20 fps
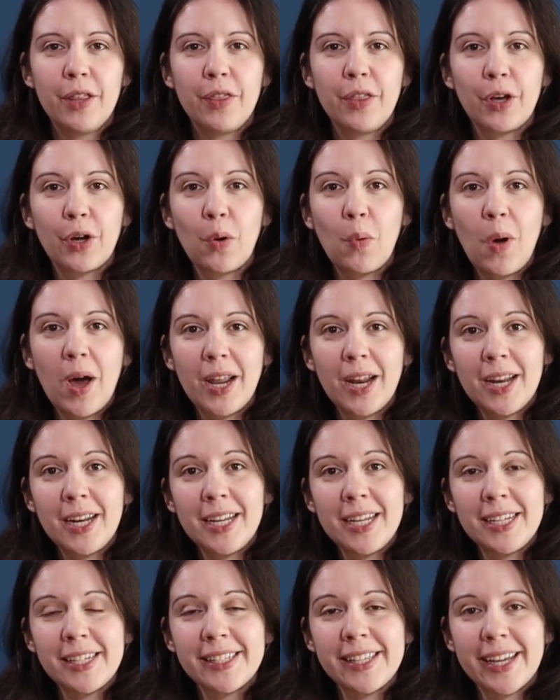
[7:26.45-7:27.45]
the
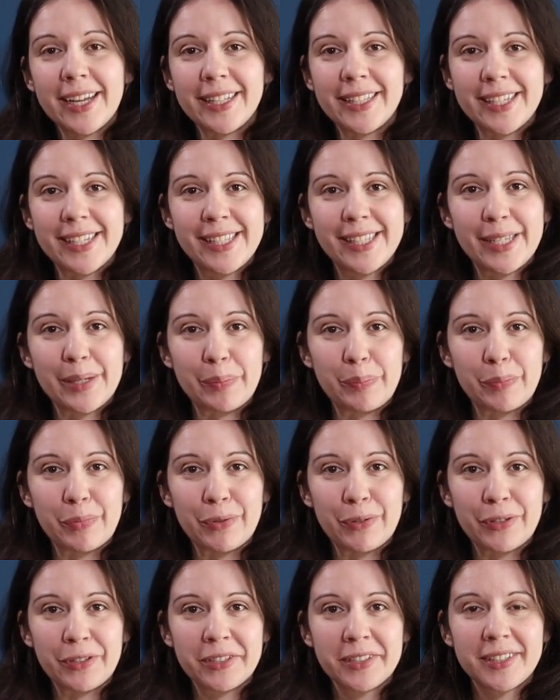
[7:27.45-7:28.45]
quantities and the
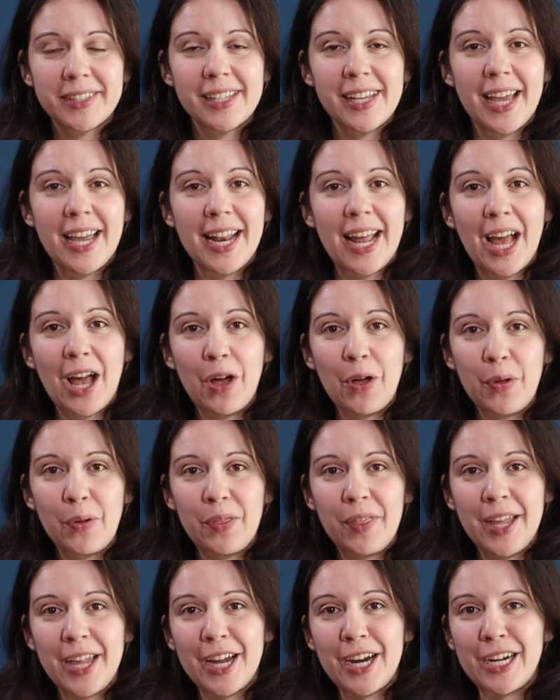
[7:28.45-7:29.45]
symbols and how
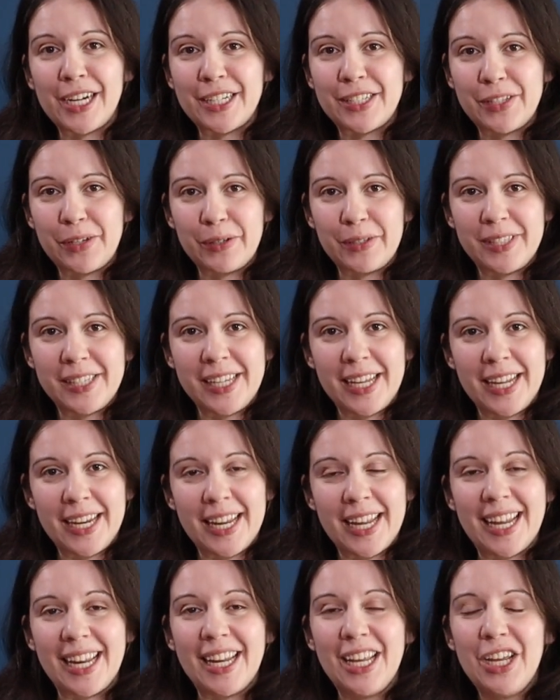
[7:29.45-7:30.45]
they are
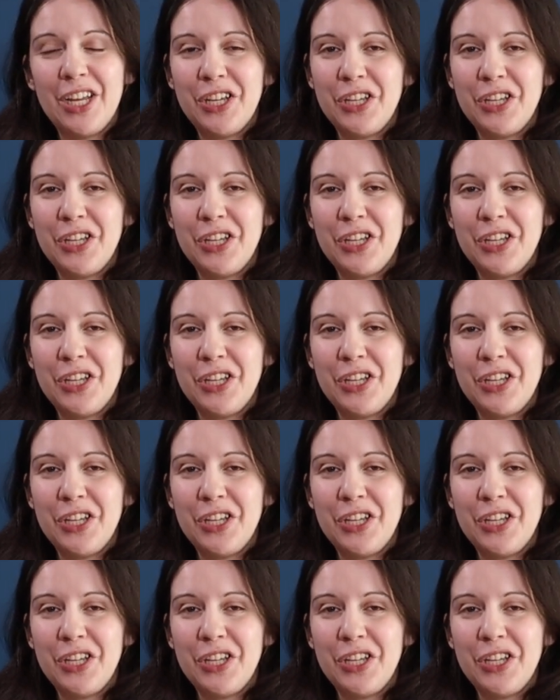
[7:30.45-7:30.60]
associated,